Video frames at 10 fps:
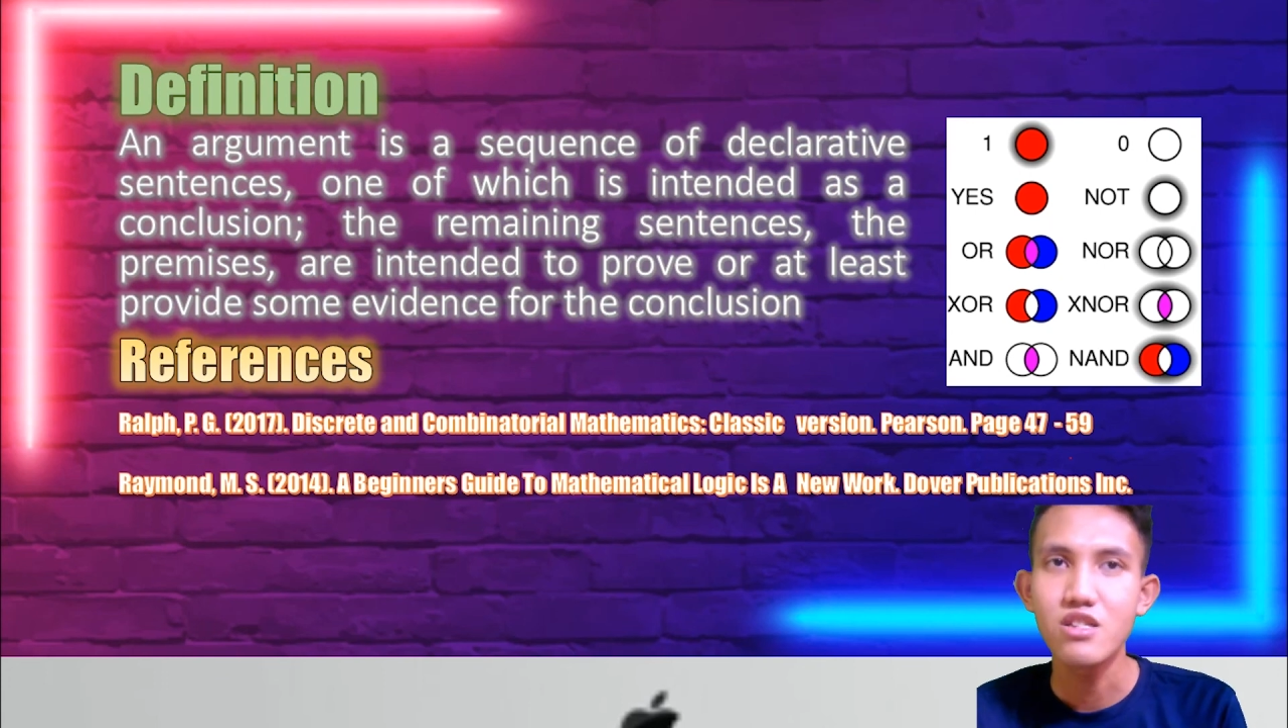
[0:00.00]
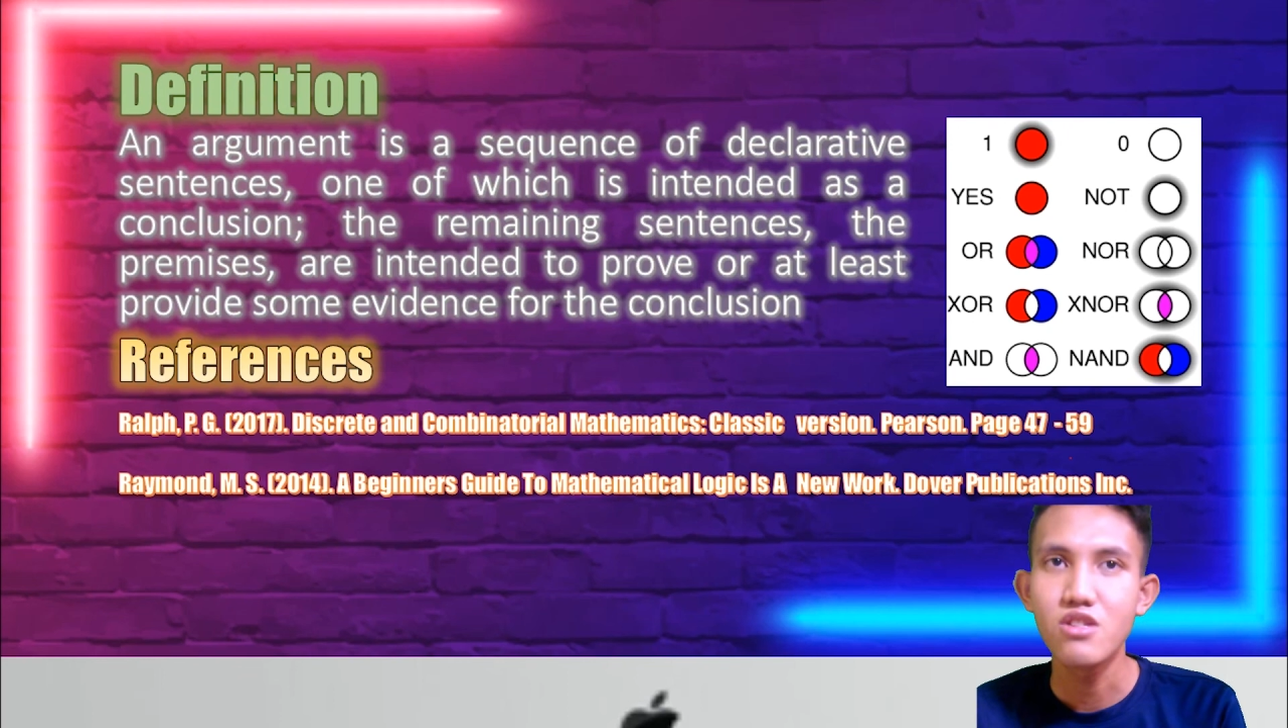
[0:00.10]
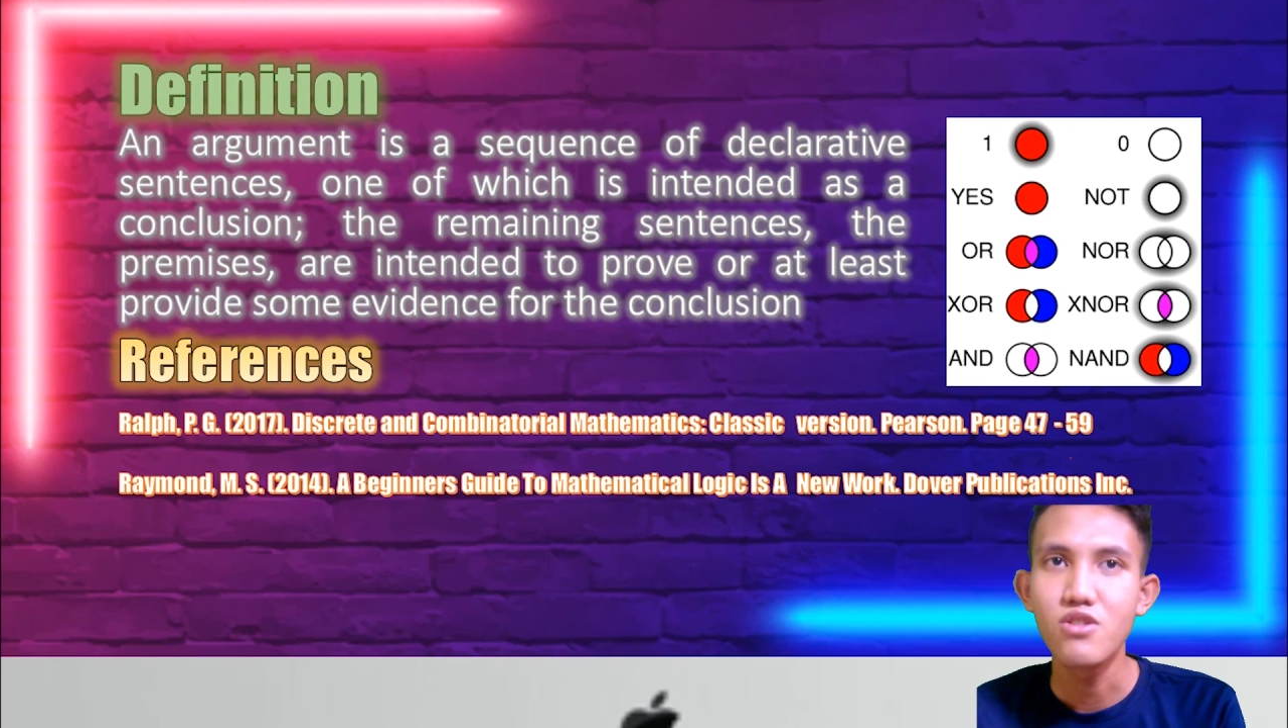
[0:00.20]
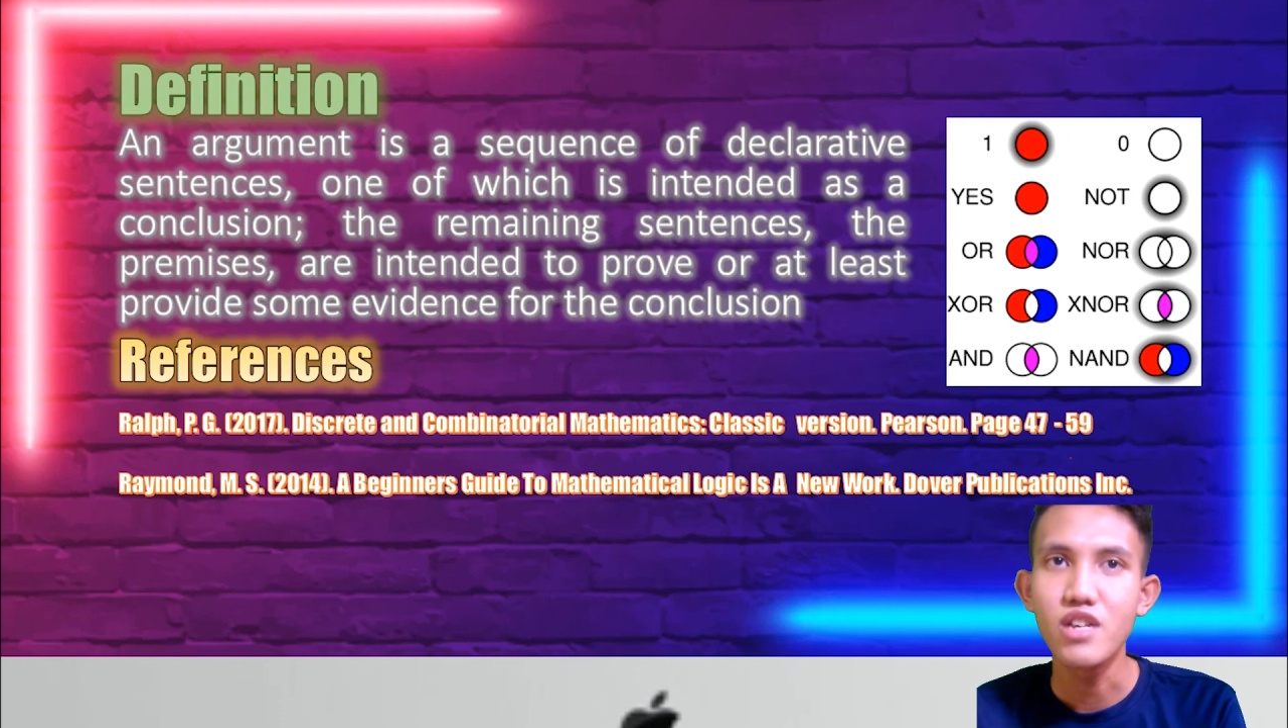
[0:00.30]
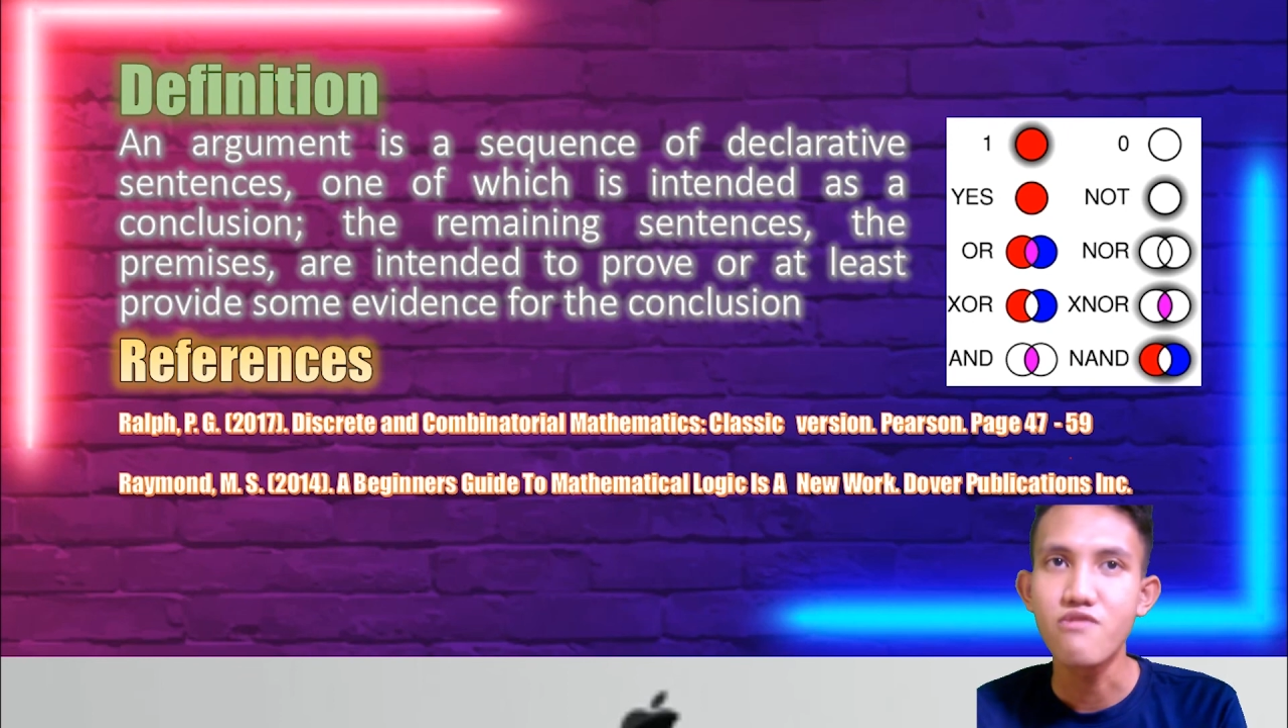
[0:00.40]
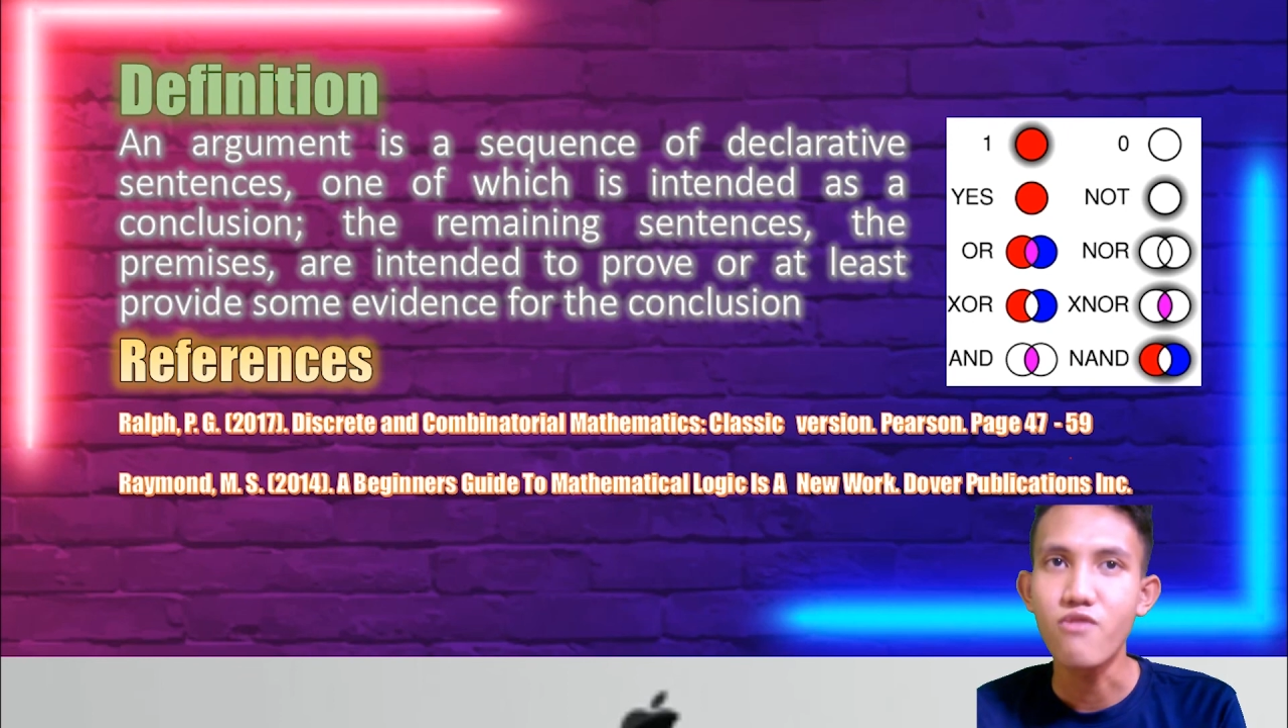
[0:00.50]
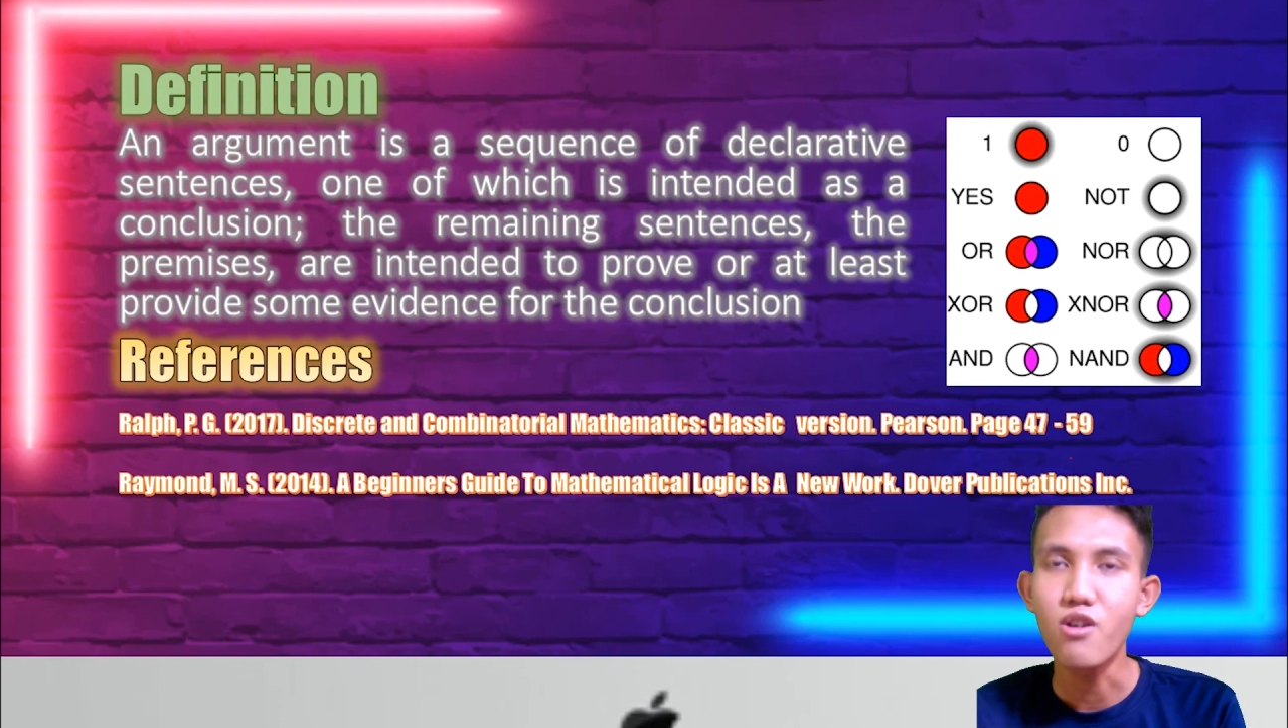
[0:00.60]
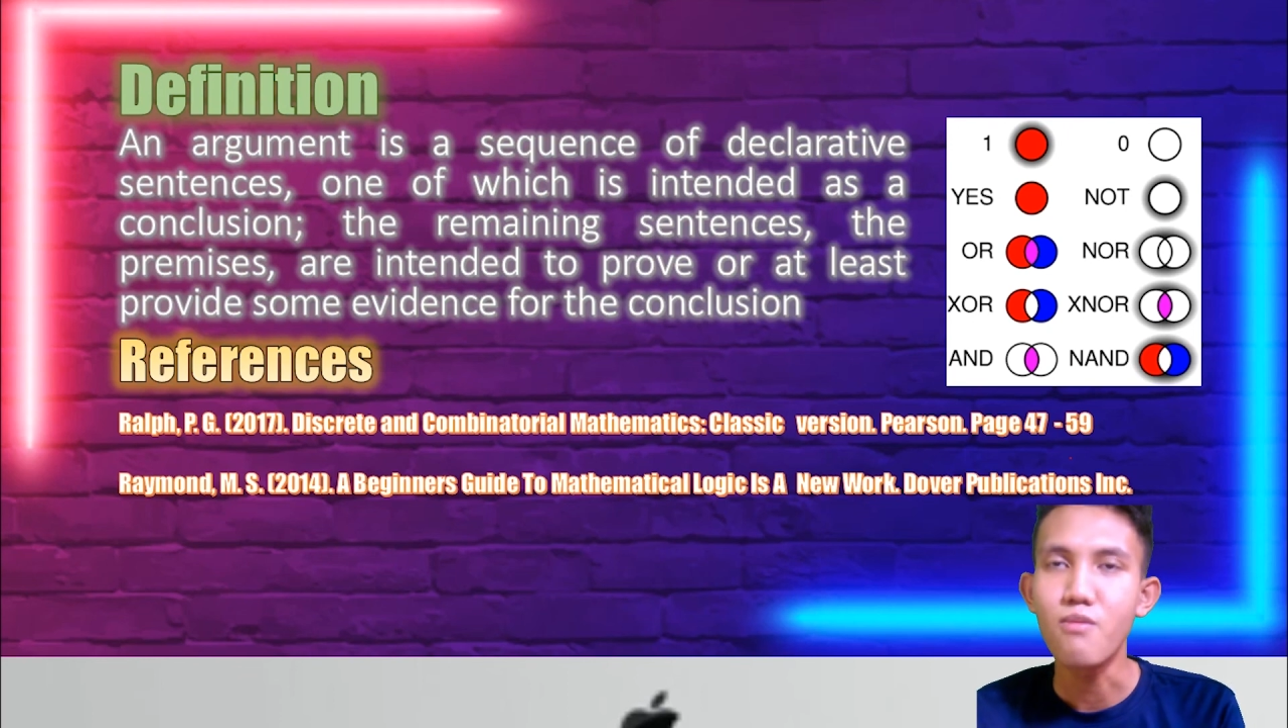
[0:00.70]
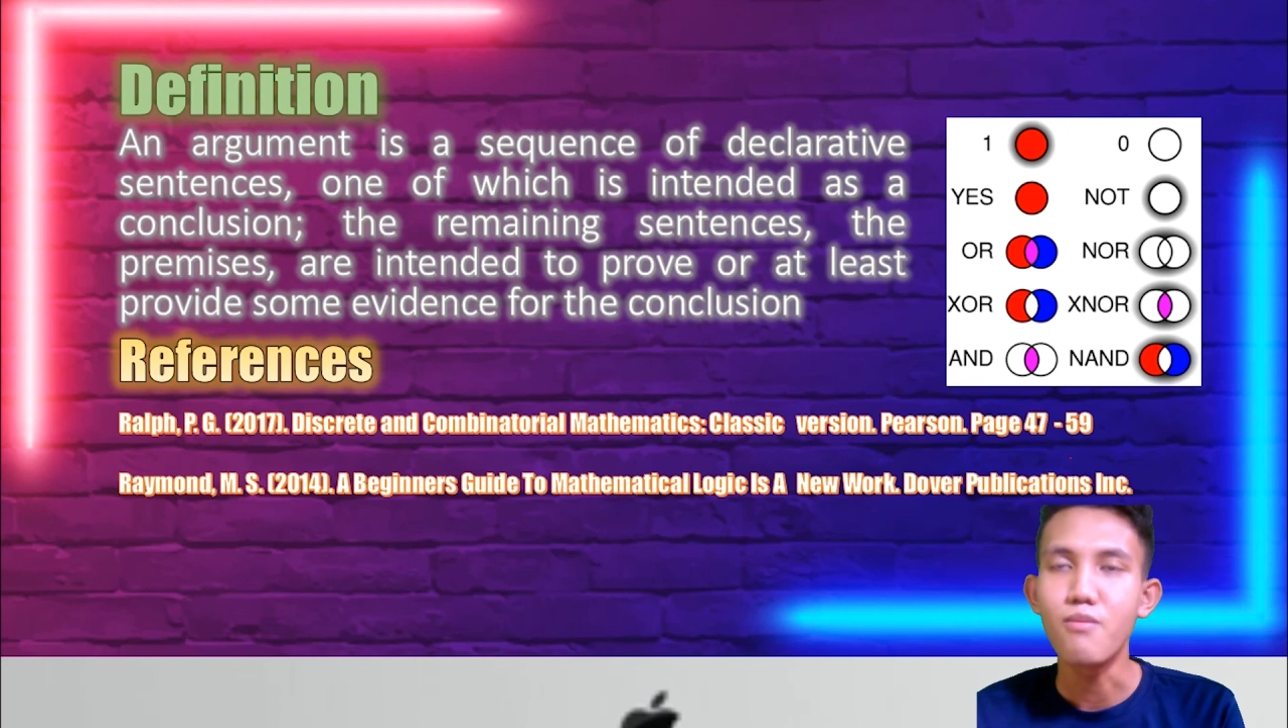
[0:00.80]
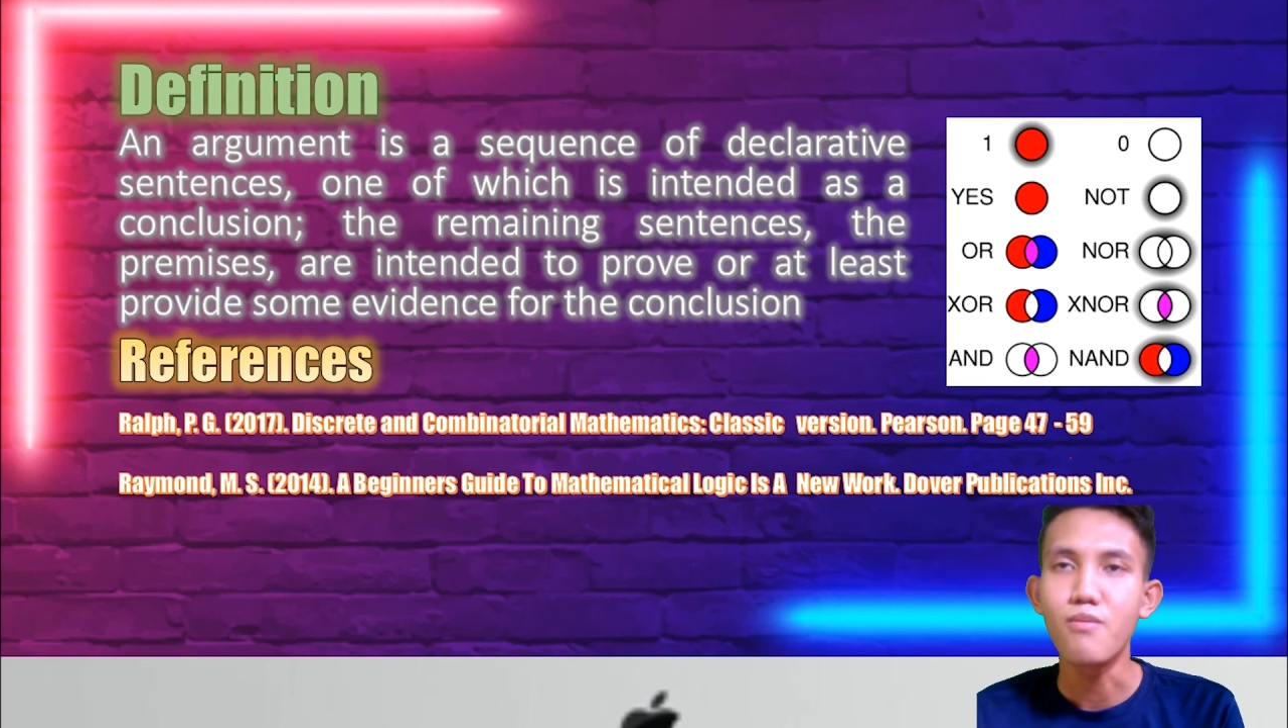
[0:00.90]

took is from